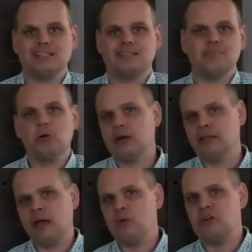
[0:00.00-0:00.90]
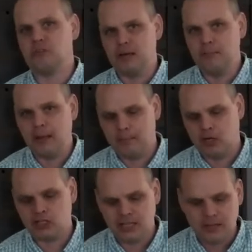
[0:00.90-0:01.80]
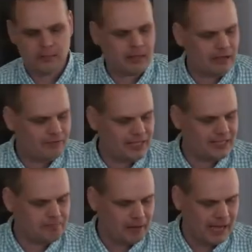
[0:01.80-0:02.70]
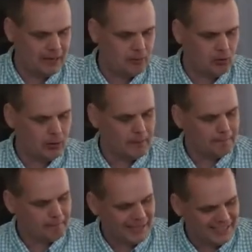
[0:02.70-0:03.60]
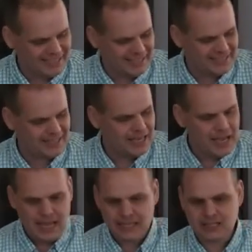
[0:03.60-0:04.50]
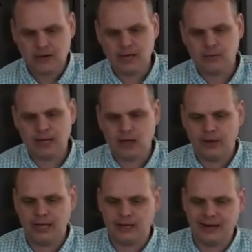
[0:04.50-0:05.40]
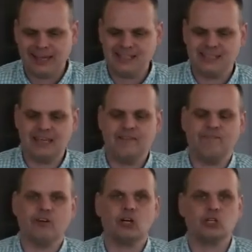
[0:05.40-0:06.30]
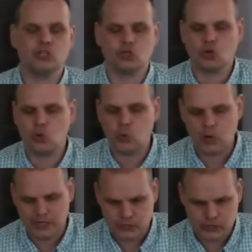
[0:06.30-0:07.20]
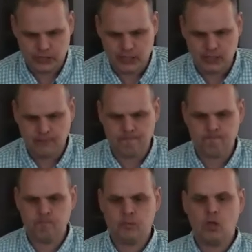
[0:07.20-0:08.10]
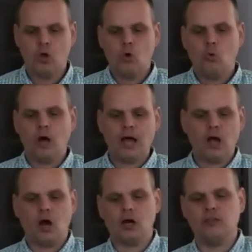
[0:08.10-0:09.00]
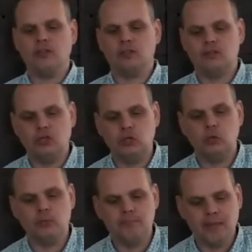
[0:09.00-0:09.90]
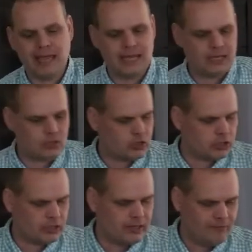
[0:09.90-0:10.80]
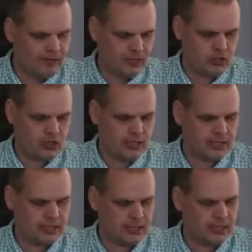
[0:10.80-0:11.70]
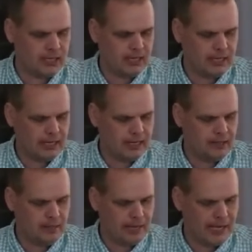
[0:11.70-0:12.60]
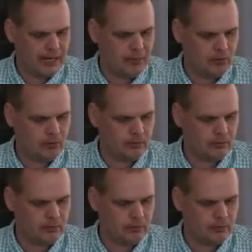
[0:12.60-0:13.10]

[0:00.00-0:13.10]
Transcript: it's important that we remember some of these Bible basics. And so here we go. Here is the first question. What are the 2 major divisions in the Bible?